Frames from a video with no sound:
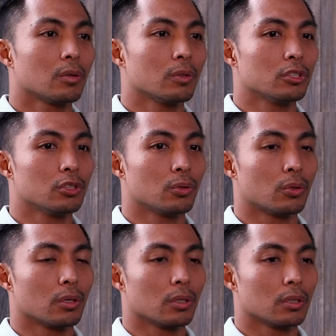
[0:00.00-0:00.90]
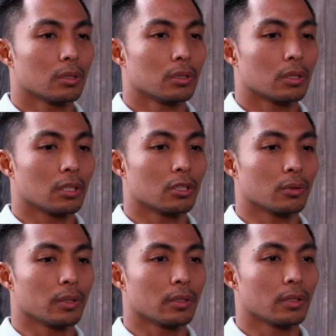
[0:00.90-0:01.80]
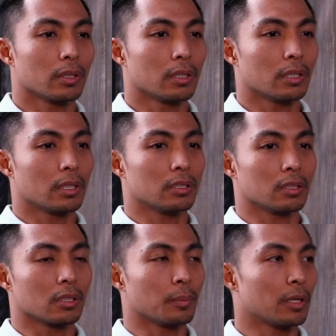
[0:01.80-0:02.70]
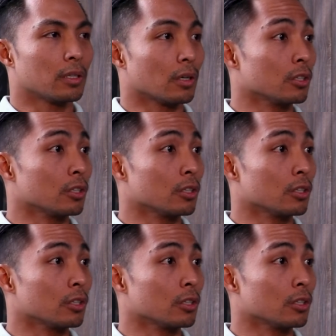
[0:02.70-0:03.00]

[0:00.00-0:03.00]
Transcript: was your career as a competitor?